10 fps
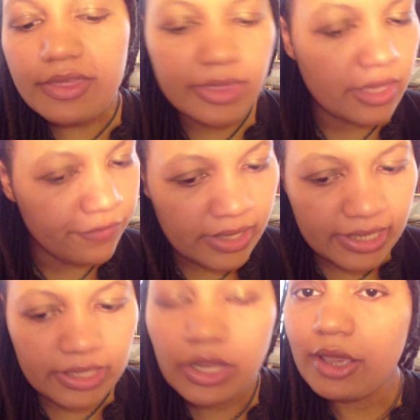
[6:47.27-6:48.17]
the
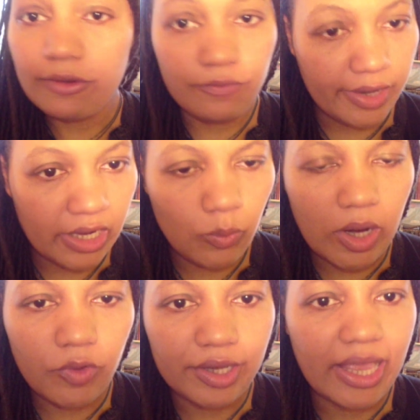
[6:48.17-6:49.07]
villain, very well
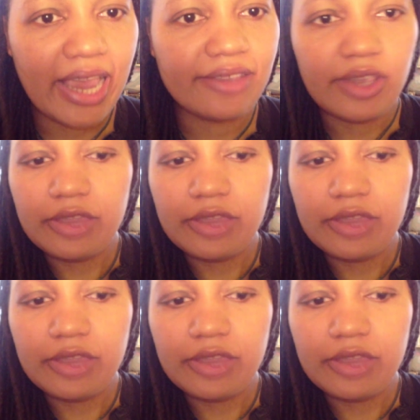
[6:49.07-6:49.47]
realized.